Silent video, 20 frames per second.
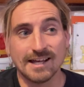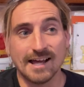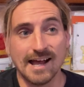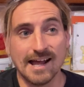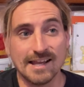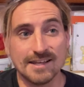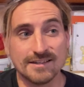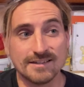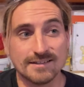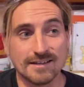
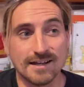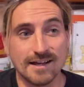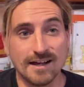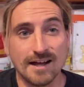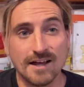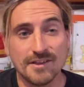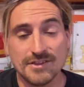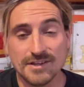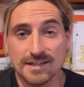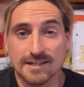and uh,
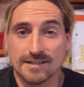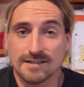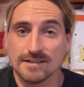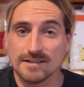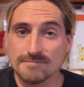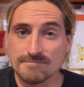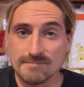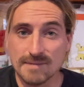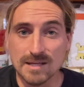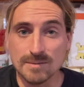I think
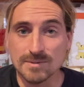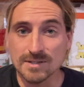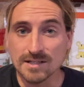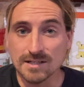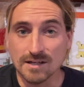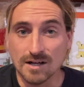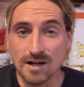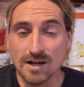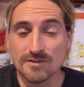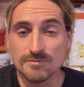
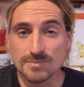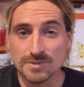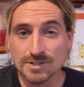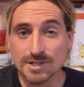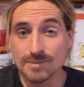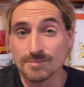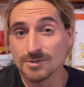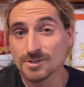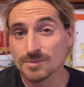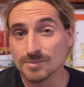maybe I've
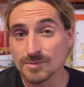become a little